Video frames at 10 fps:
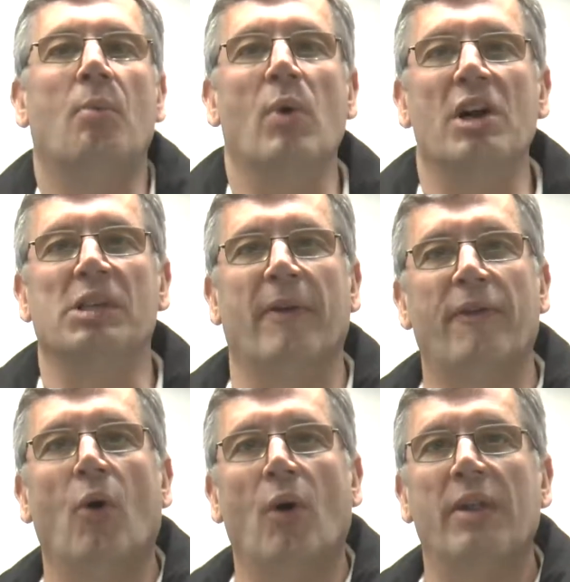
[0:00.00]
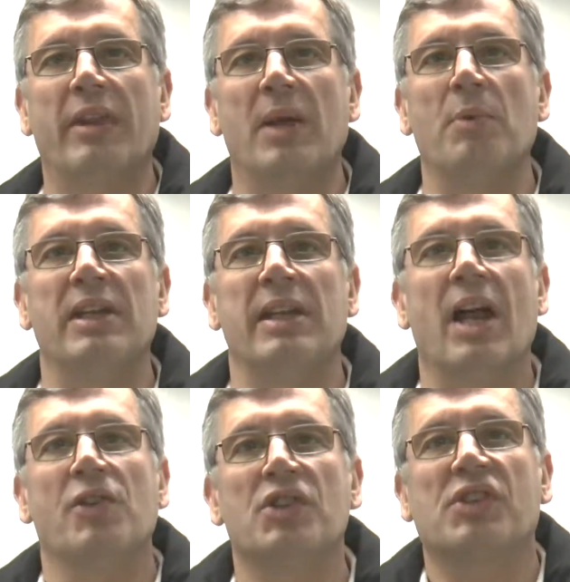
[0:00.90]
whereas before they would need
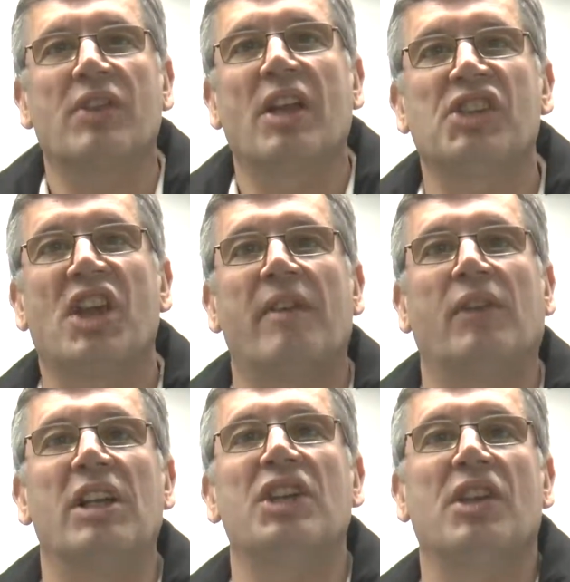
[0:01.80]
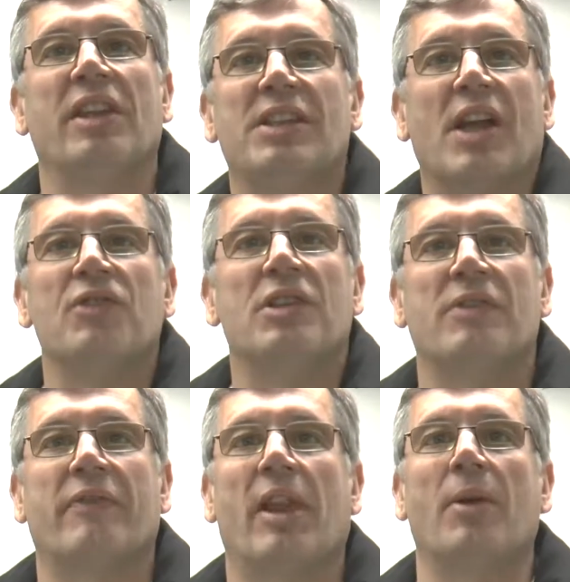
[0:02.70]
hundreds of a server in each of these hundreds
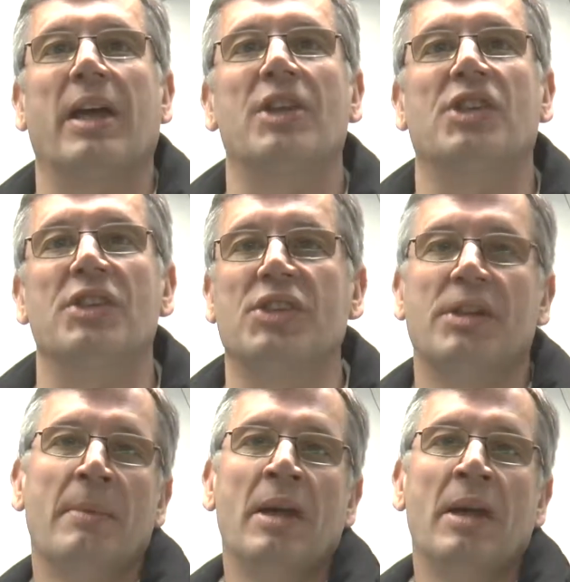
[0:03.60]
of locations.